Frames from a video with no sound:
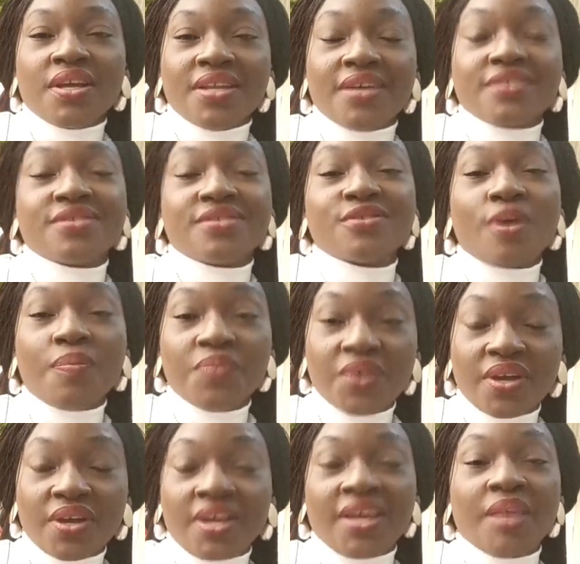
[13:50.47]

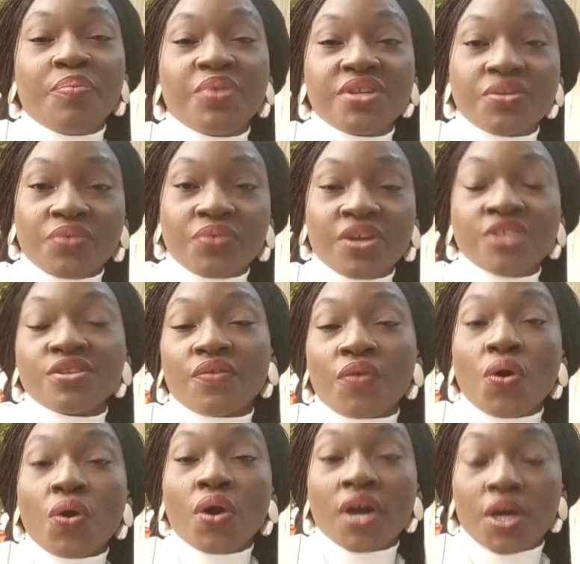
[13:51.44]
they inhibit the release
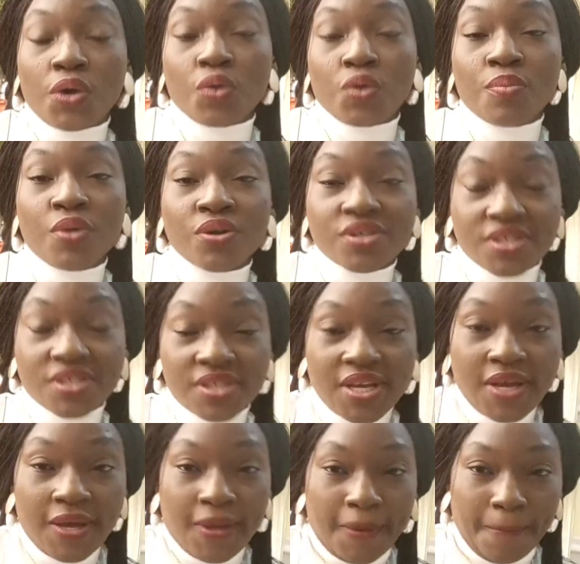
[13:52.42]
of hunger hormones.
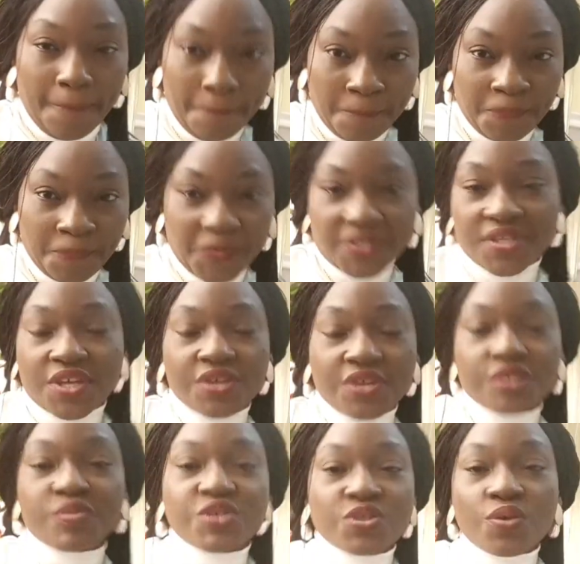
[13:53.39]

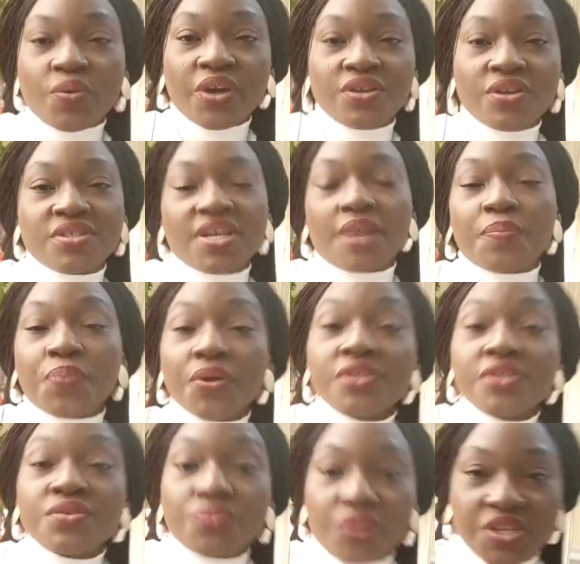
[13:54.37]
Excuse me. So when you take
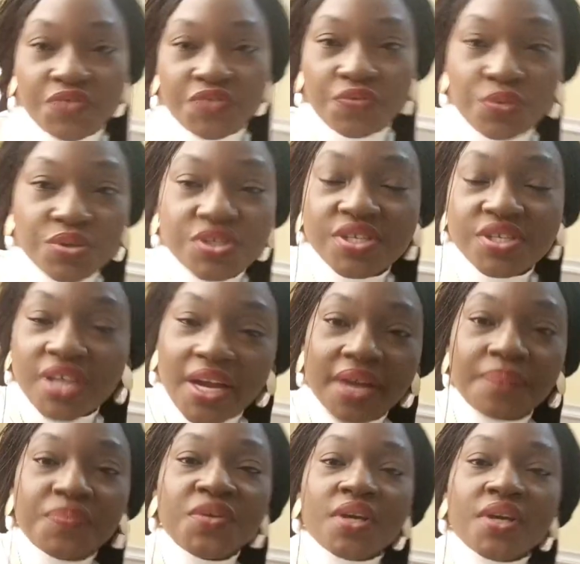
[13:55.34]
protein-rich foods, yeah,
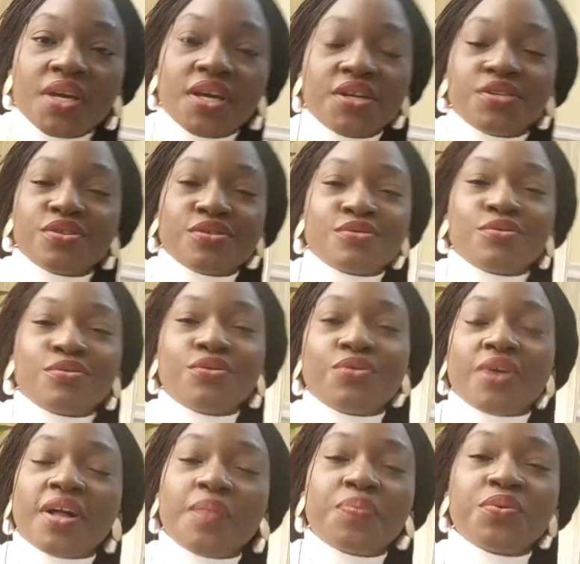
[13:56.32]
it's going
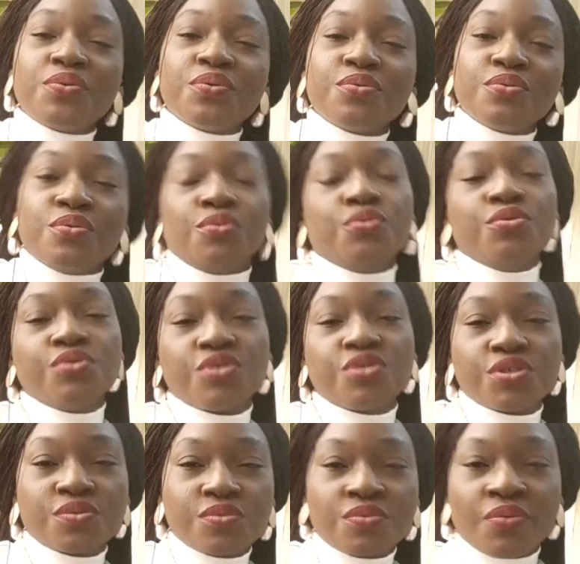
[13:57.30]
to help you
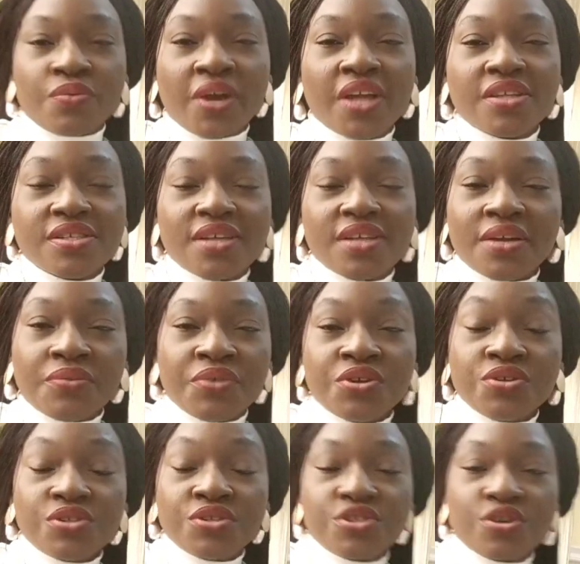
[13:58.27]
lose weight and
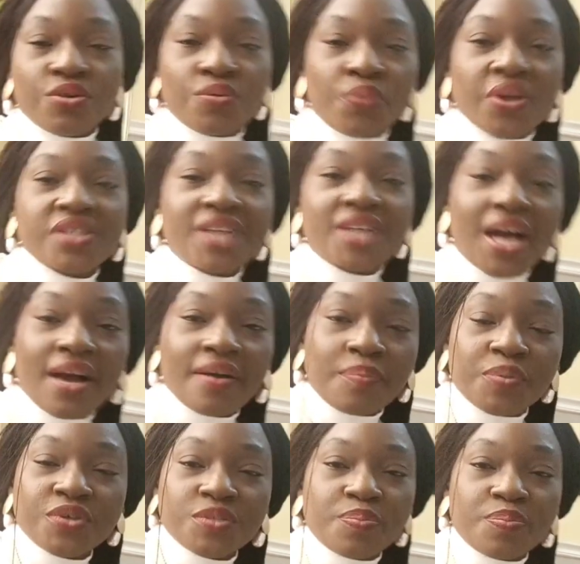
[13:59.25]
reduce your weight
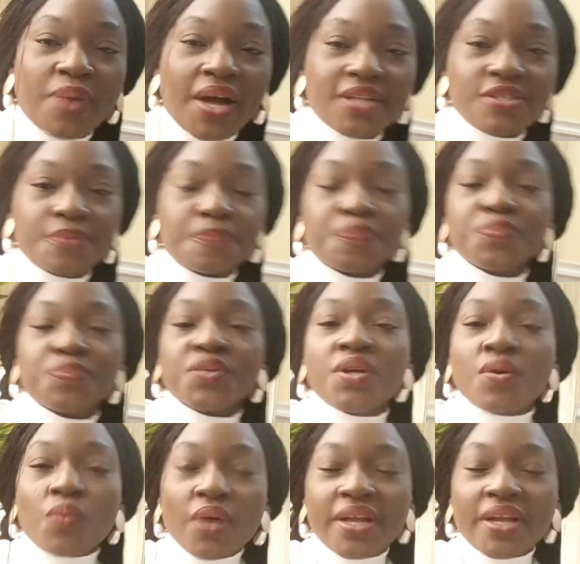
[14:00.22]
postpartum.
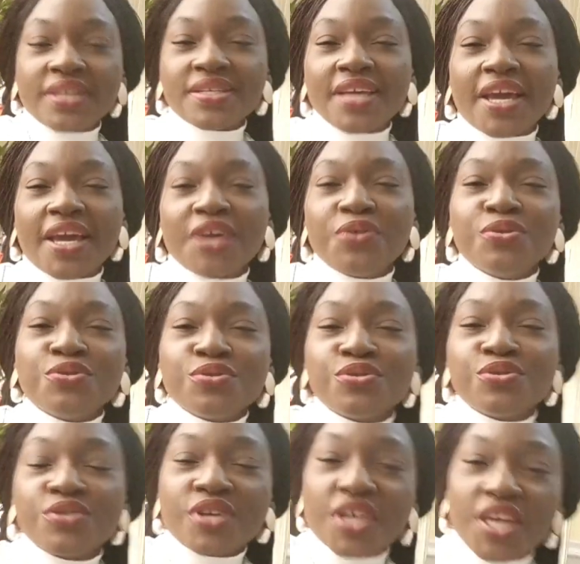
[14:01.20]
What else can you do
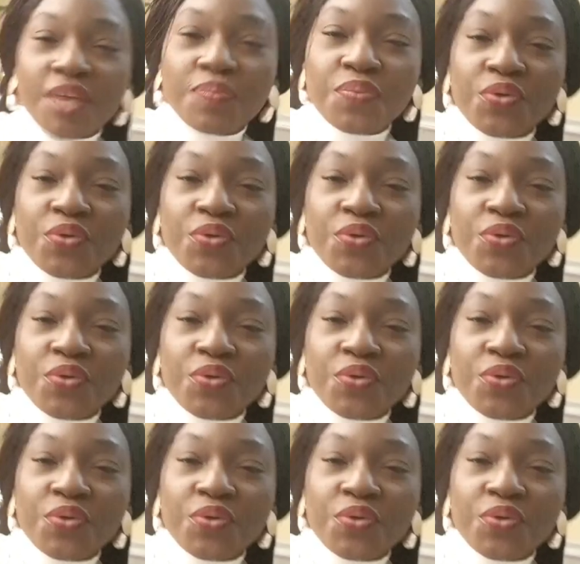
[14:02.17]
to keep